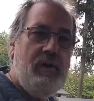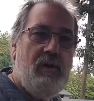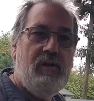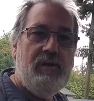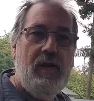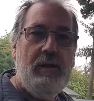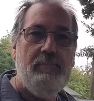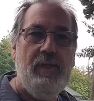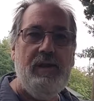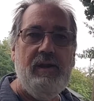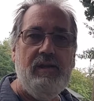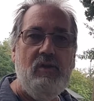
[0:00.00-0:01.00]
on. I
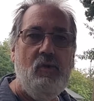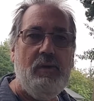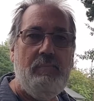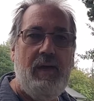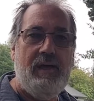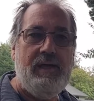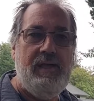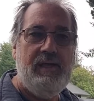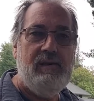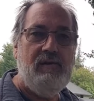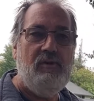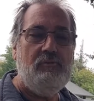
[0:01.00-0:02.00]
plan on going back in,
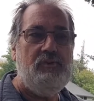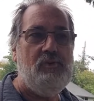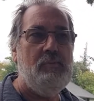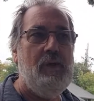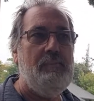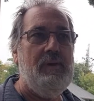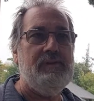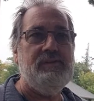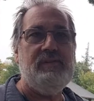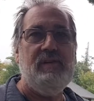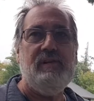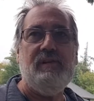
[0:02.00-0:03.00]
and I'll do my
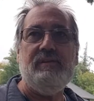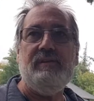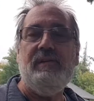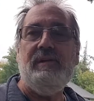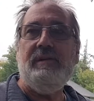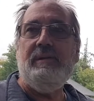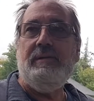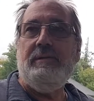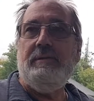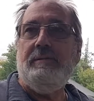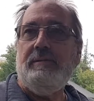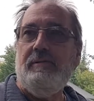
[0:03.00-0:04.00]
best to
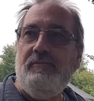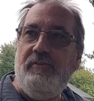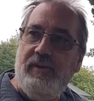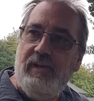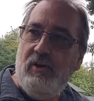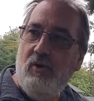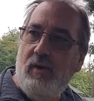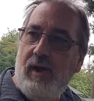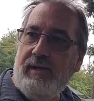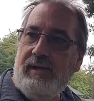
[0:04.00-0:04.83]
video, I